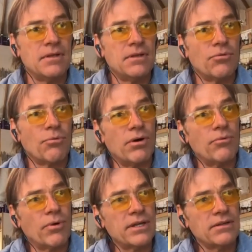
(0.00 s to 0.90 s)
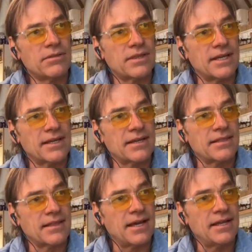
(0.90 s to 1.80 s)
What do you think
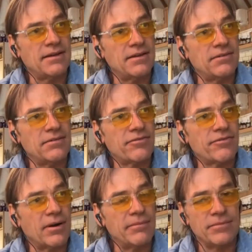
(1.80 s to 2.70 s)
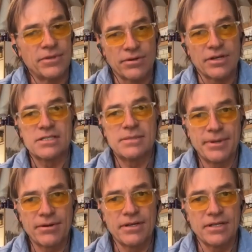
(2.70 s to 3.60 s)
then, from your
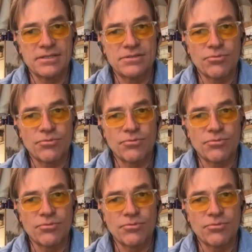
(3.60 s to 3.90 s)
experience,